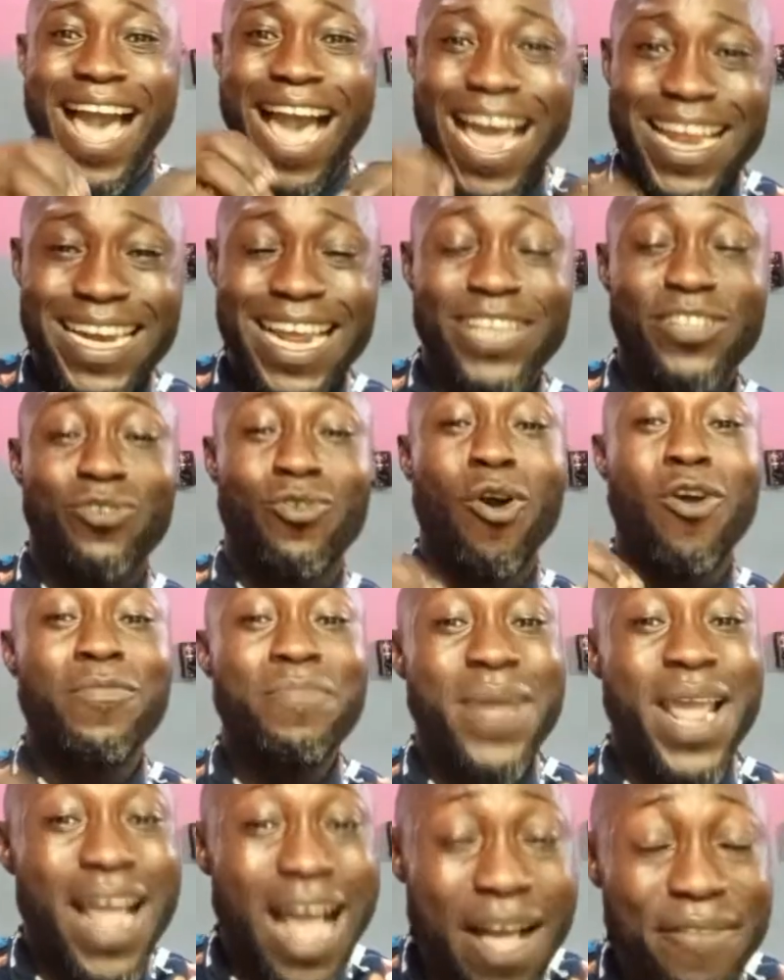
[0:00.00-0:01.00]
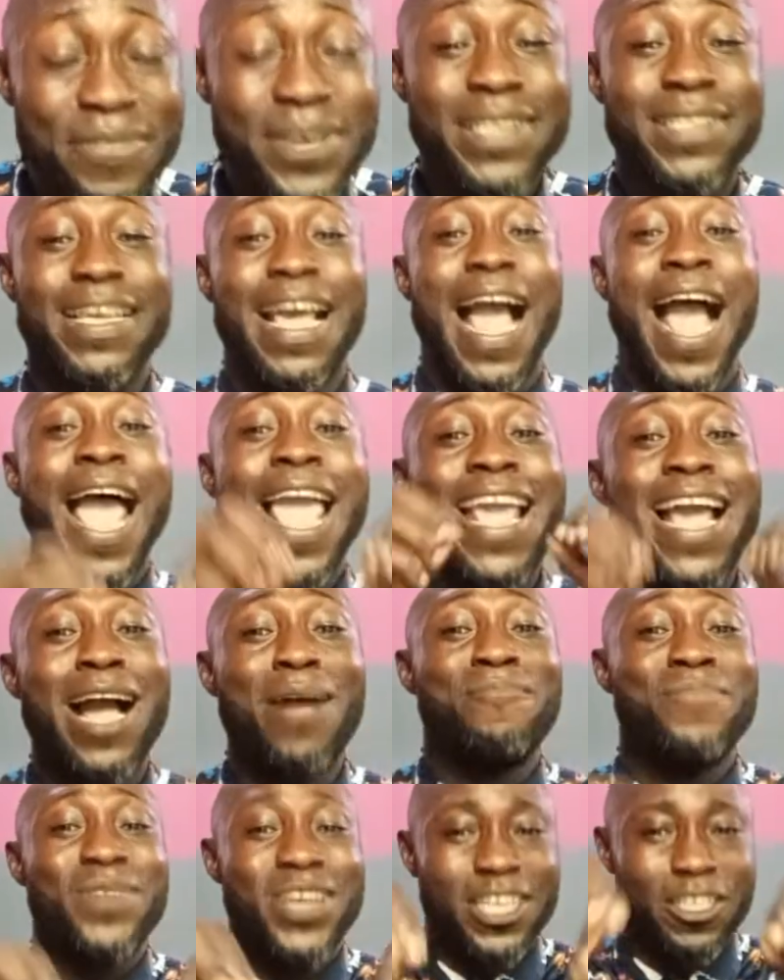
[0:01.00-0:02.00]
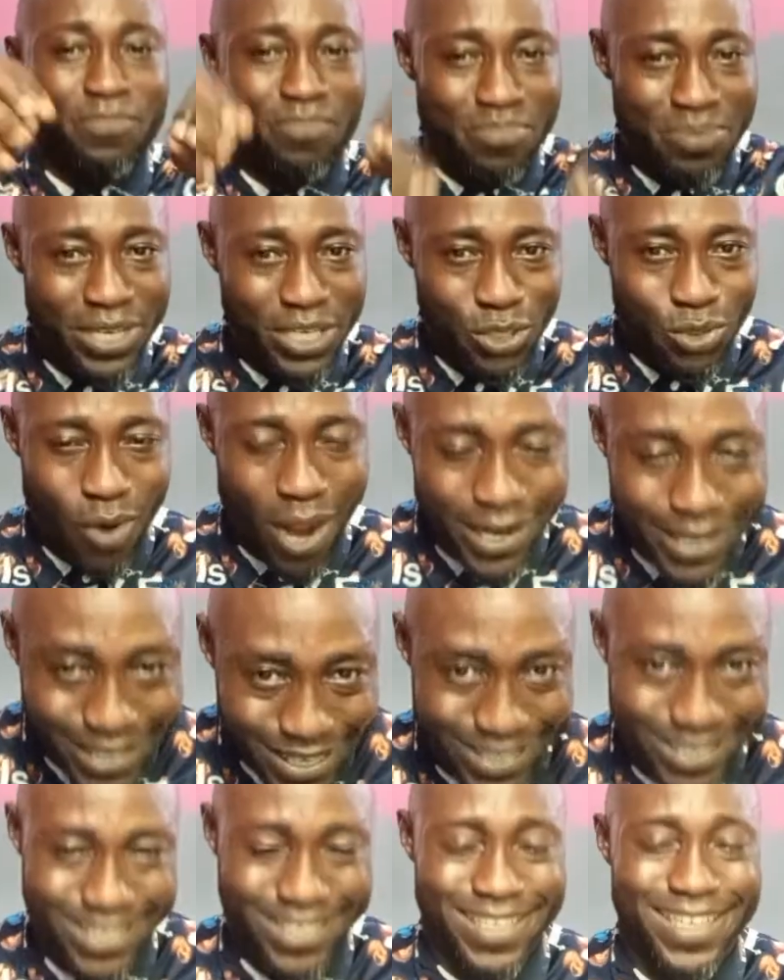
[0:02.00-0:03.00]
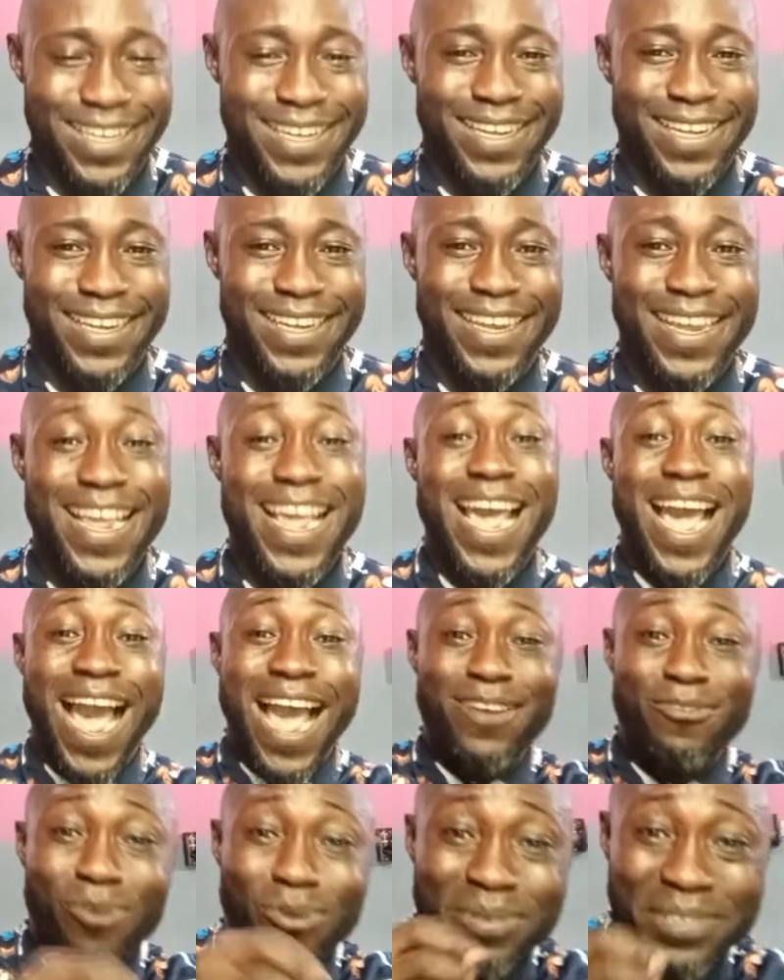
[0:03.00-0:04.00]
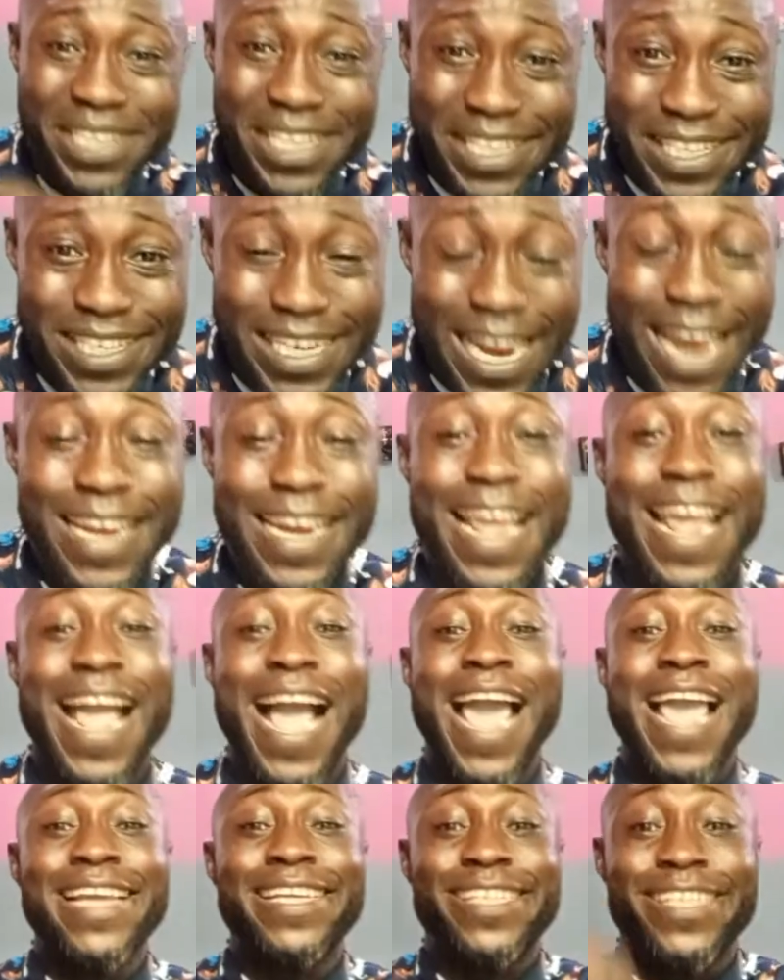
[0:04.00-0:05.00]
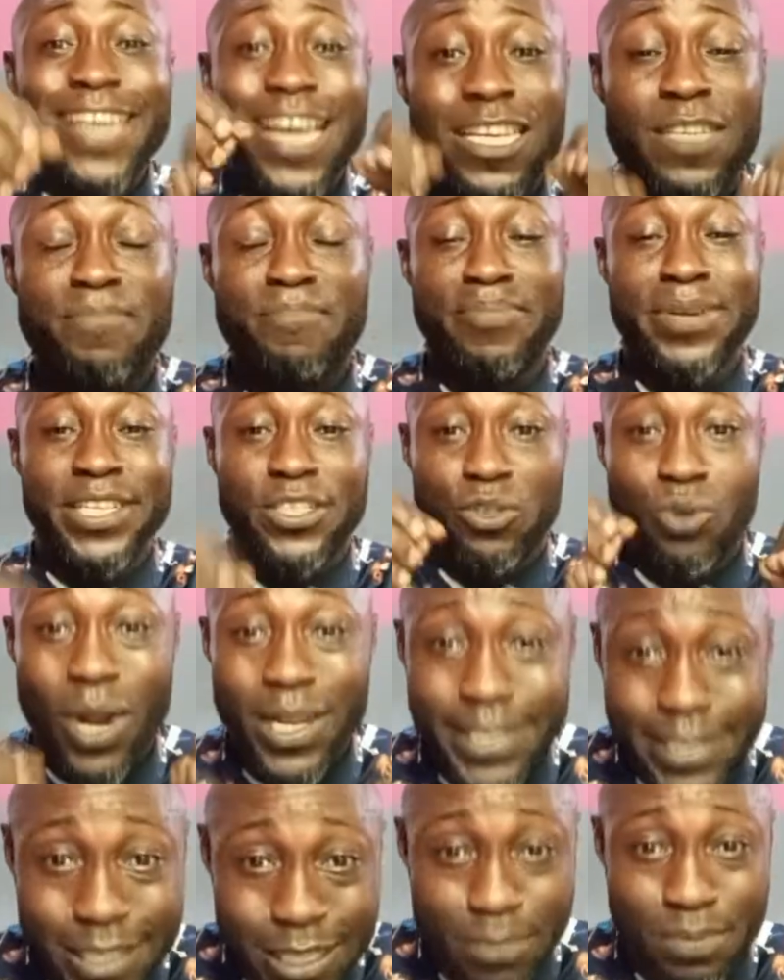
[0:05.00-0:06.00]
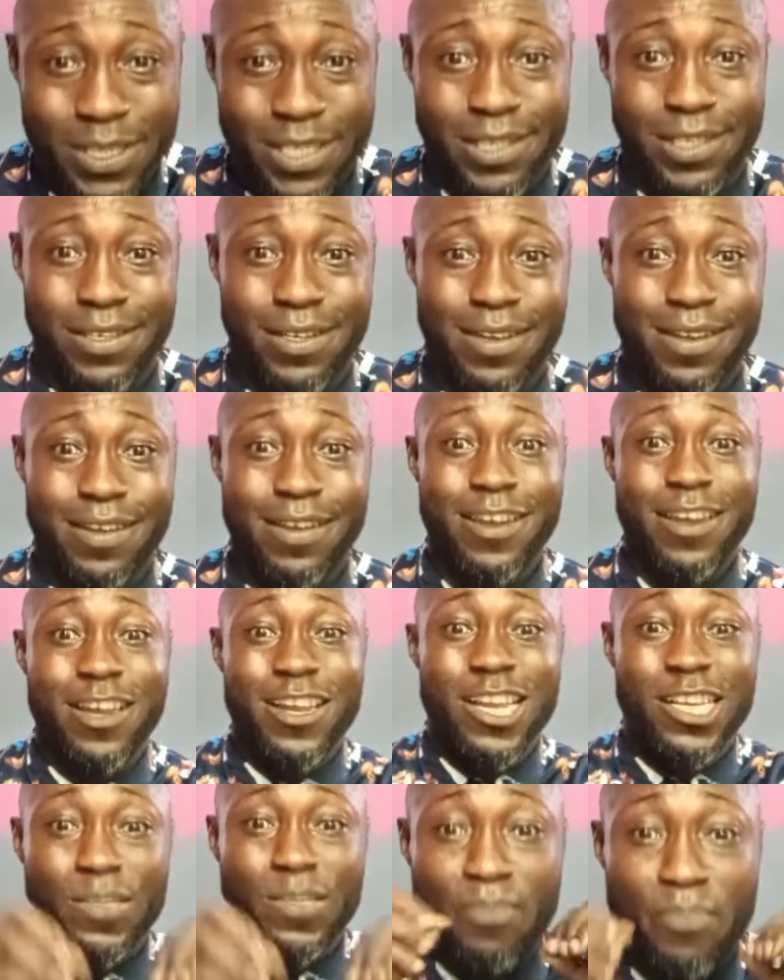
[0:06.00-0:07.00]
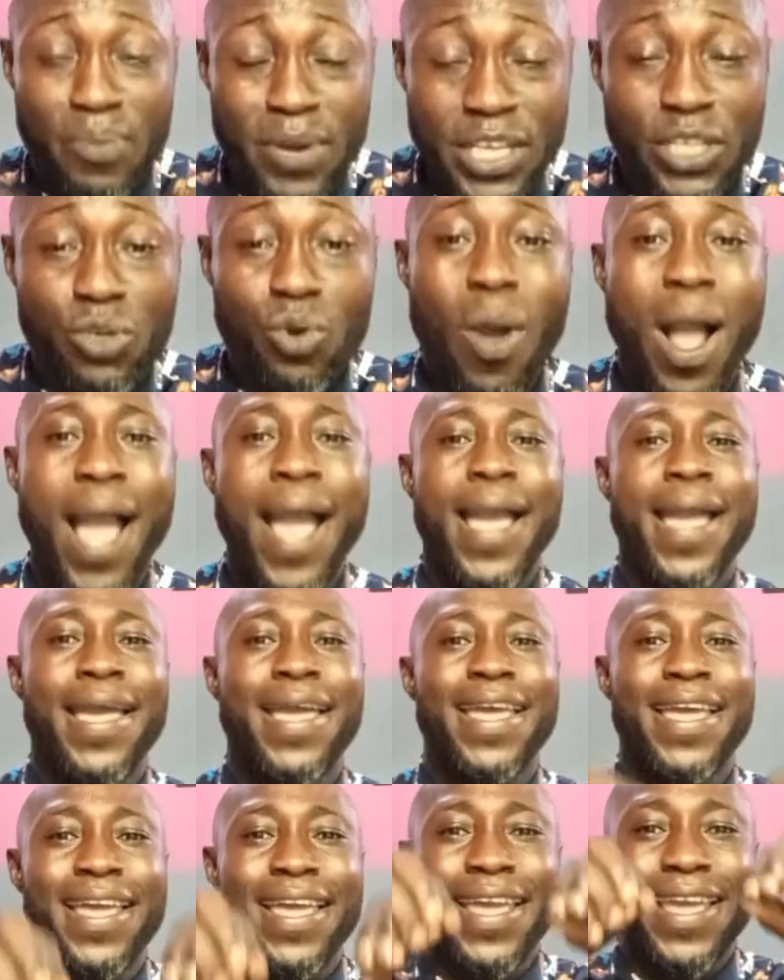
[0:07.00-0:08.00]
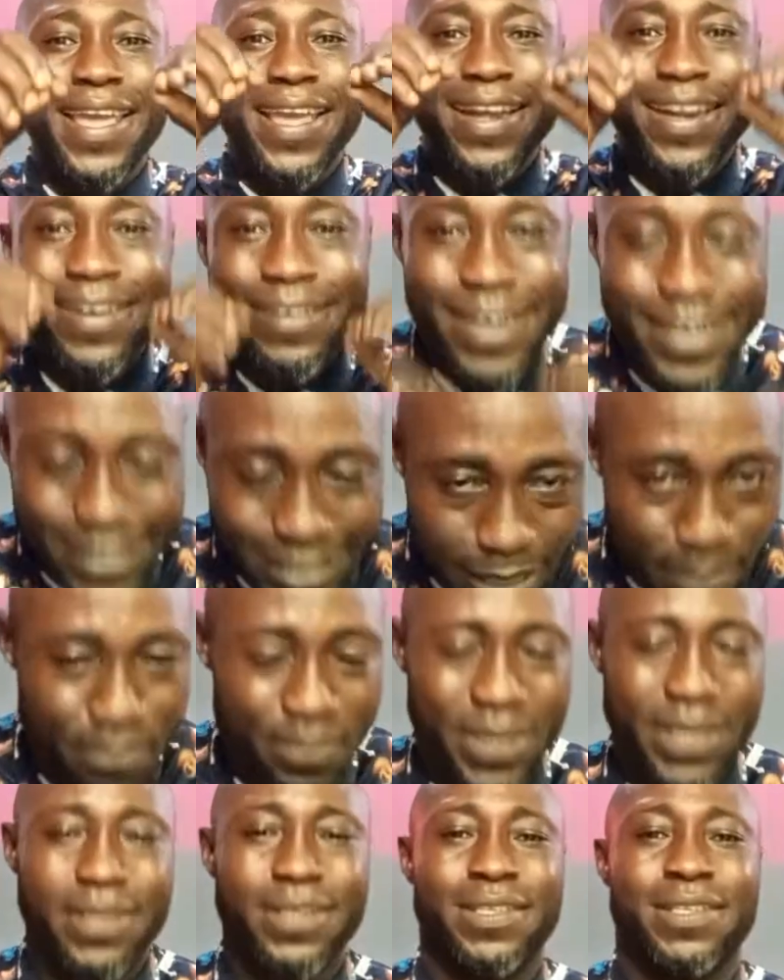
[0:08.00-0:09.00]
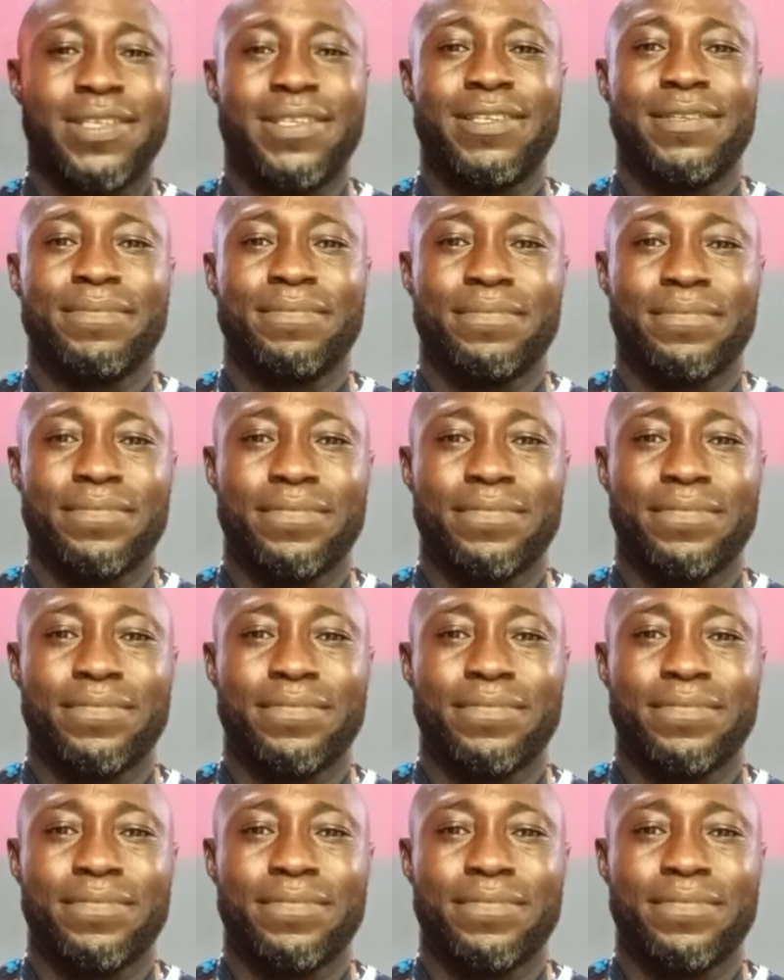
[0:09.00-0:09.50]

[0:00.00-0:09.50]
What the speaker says: And as God may have it, I am a spiritualist. And on this channel, I share spiritual tips, spiritual recipes.